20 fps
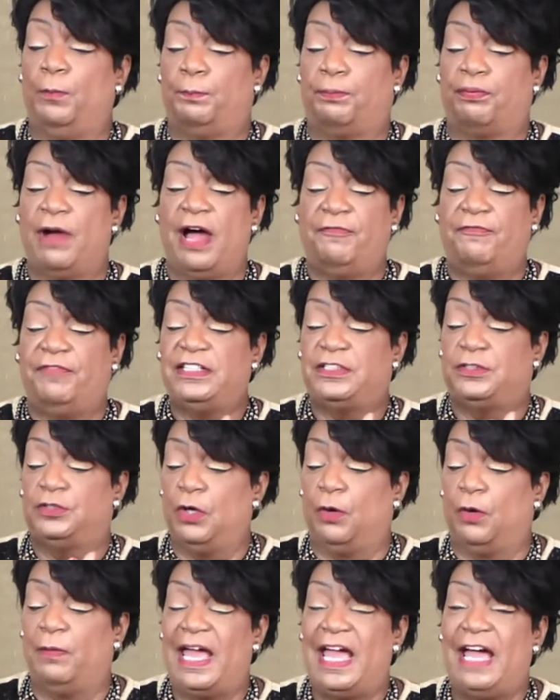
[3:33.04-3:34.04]
Prophets
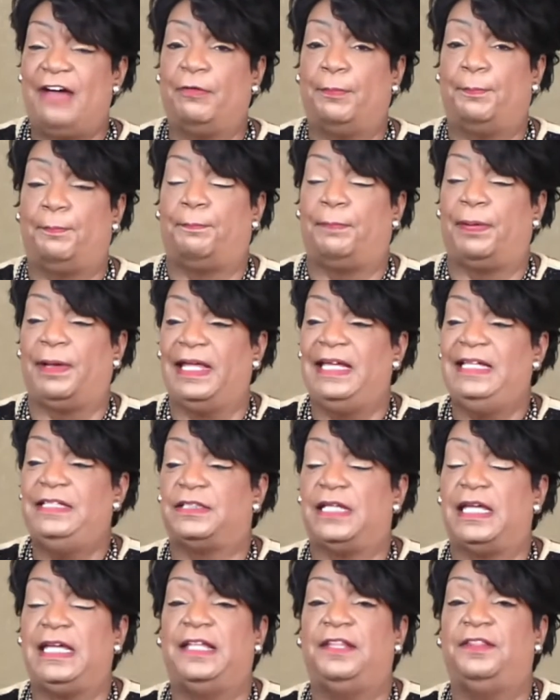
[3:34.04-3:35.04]
don't have a
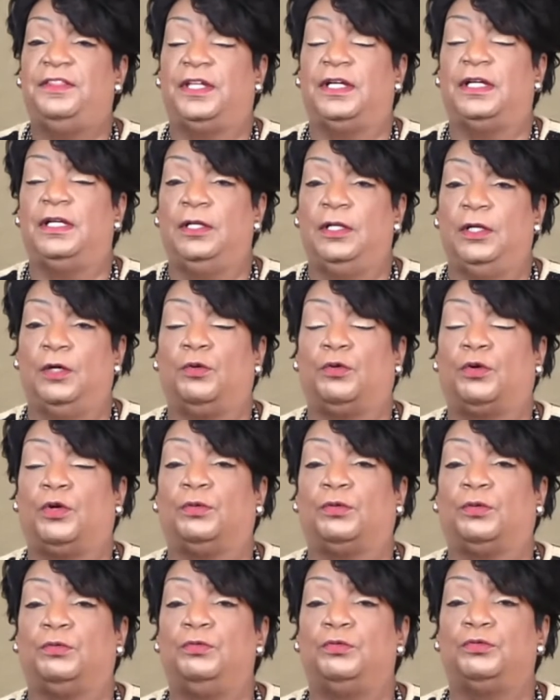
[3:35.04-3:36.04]
place in the
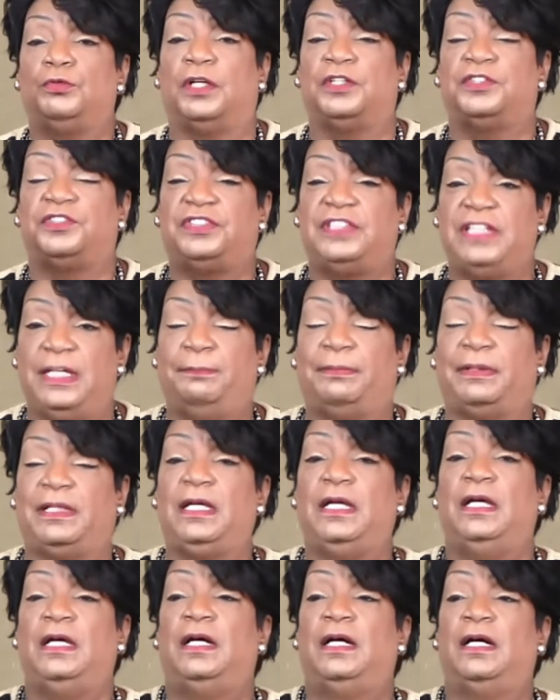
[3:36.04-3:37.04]
local assembly
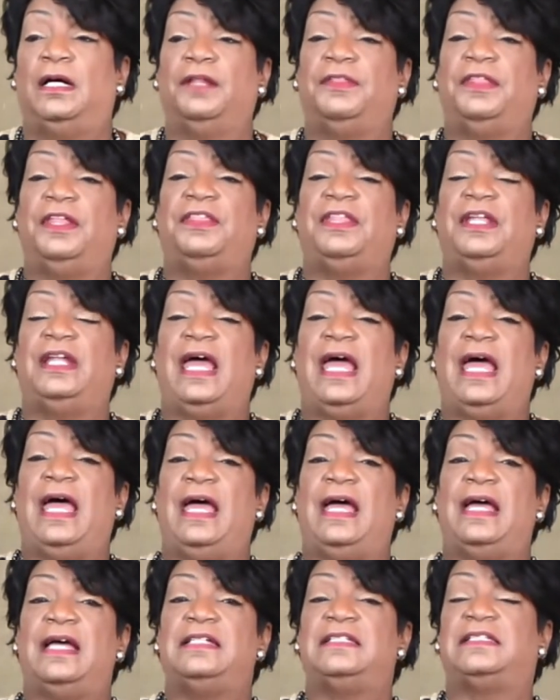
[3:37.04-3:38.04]
other than
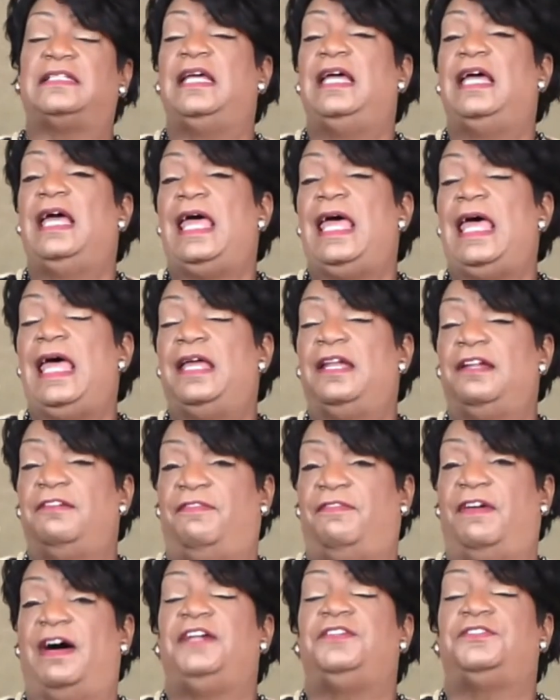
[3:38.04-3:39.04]
as an
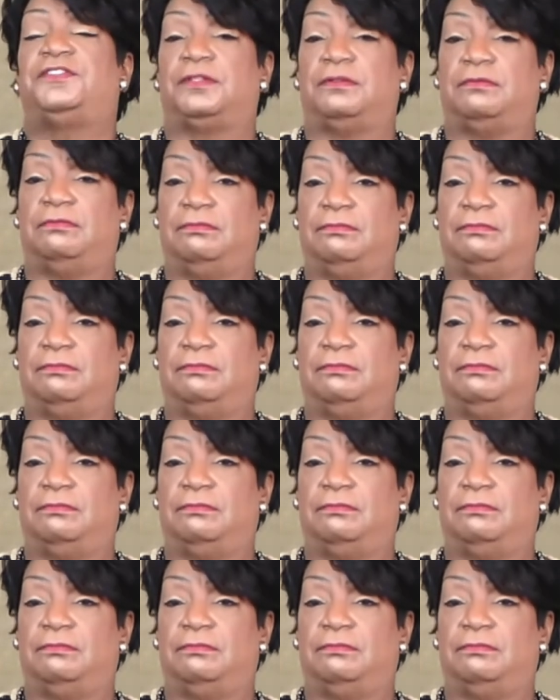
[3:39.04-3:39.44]
advisor.